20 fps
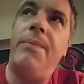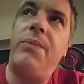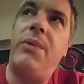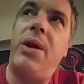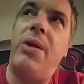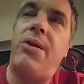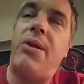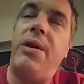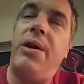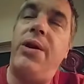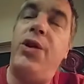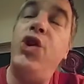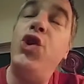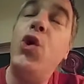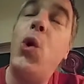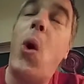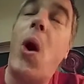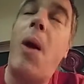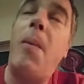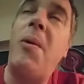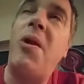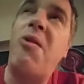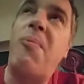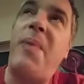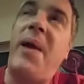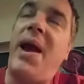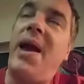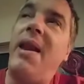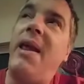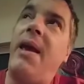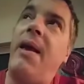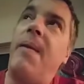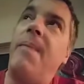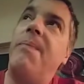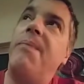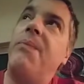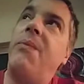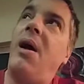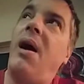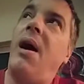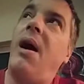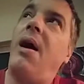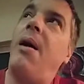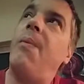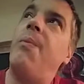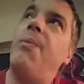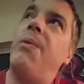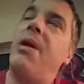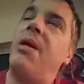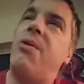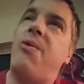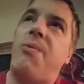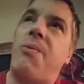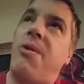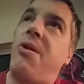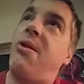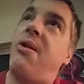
It's an enormous painting that's